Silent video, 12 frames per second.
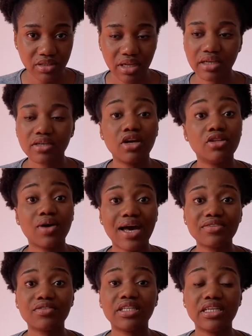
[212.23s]
Like they'll
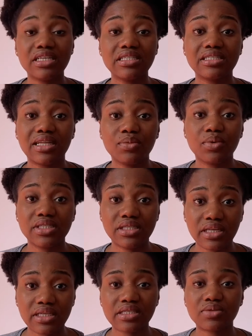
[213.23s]
ask for the English language
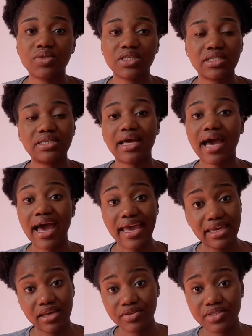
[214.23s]
test, which is either
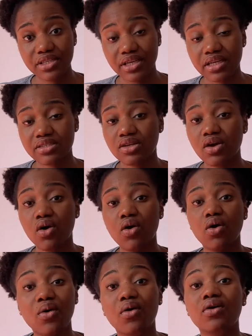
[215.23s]
IELTS
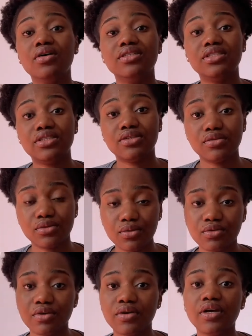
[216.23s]
or the
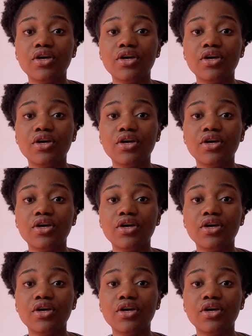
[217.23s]
TOEFL.